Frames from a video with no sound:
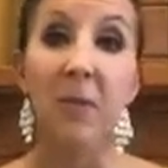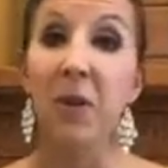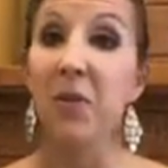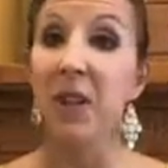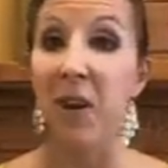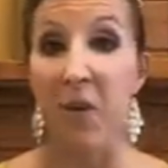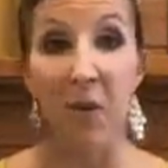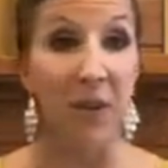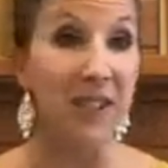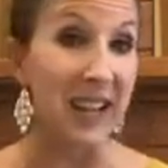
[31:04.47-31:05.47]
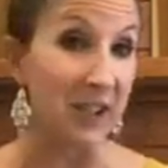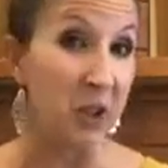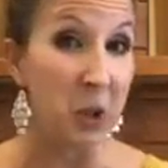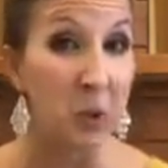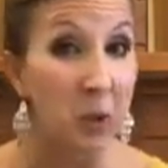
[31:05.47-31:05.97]
We're using our oils as
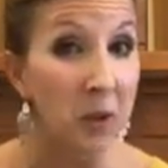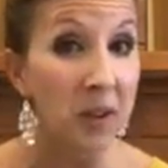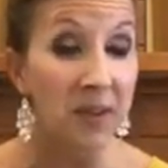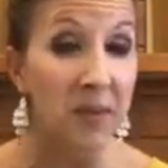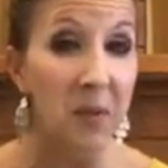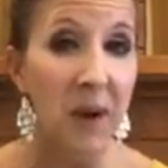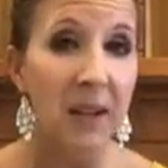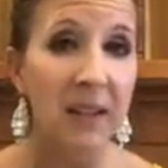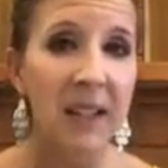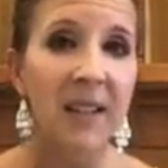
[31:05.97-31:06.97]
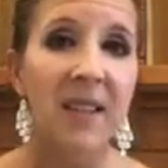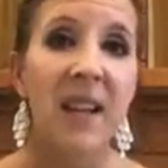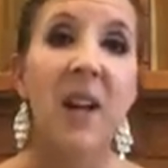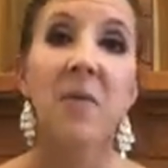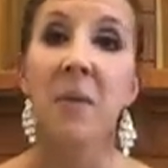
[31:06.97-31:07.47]
tools for wellness
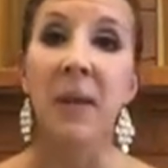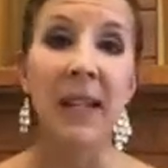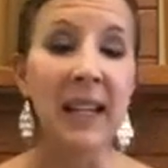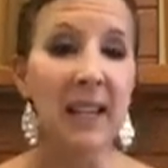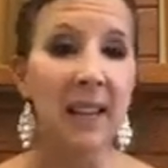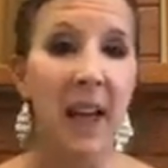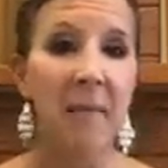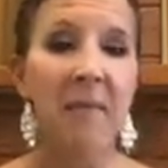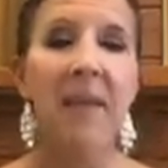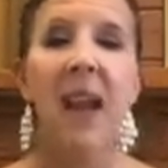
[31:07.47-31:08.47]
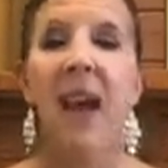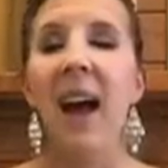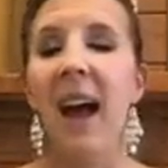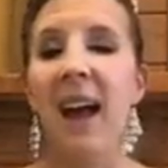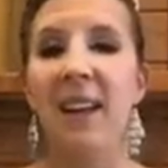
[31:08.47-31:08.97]
when we need them,
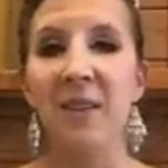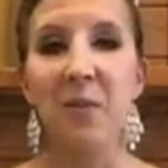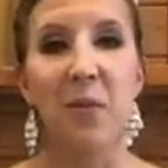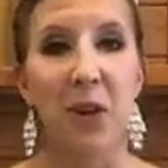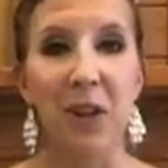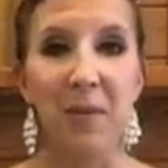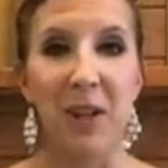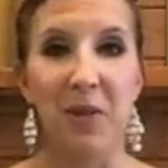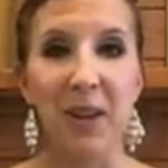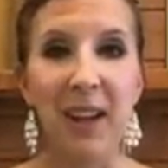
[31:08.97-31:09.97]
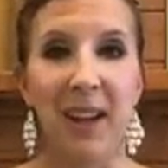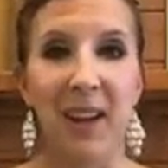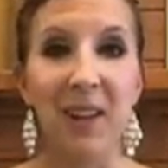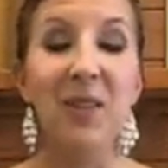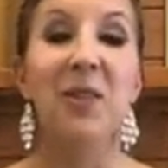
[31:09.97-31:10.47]
and we're going to be
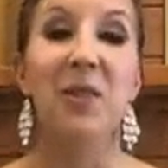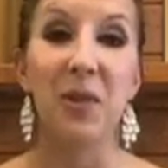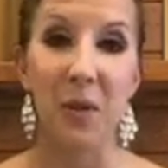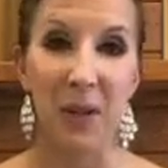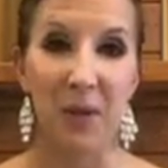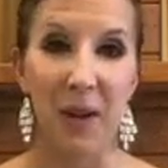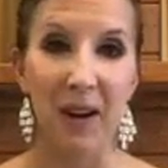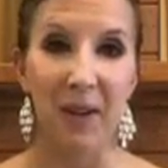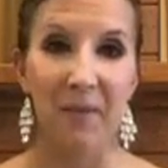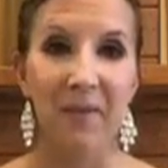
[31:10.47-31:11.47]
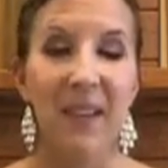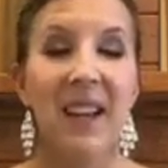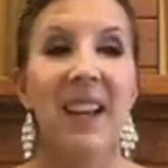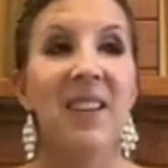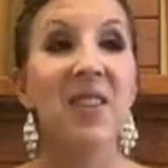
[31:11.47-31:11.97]
doing so much better.
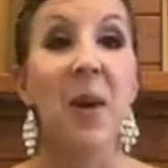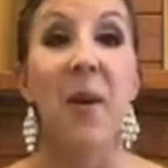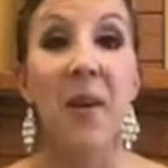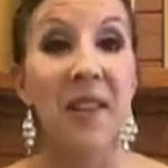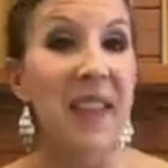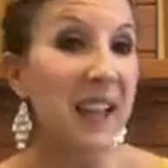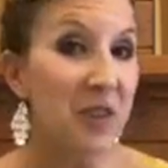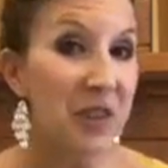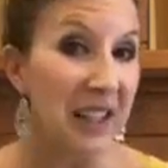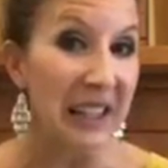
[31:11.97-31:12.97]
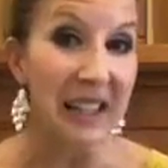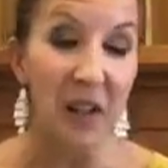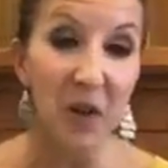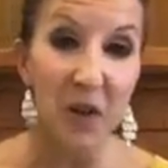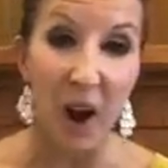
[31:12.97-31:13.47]
So that's just a
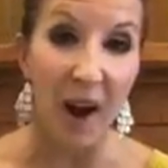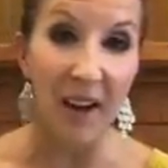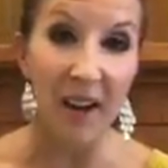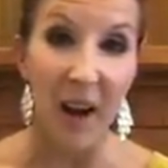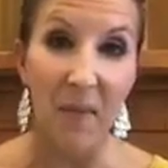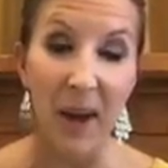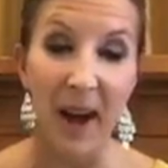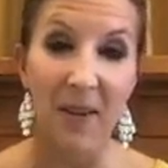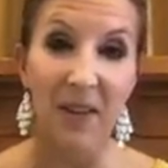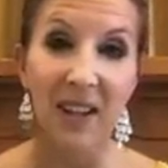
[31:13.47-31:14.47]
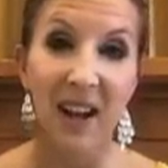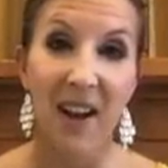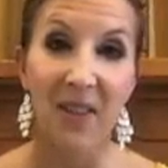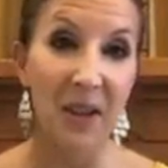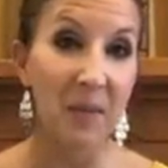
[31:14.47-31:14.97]
little talk about
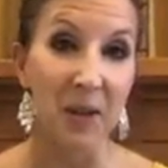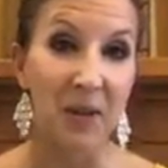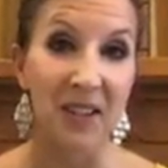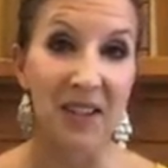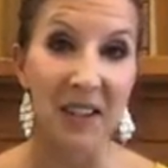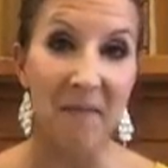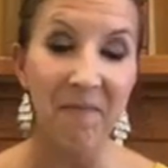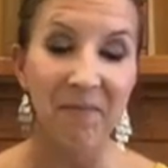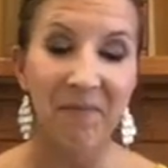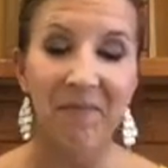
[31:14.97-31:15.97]
the immune system.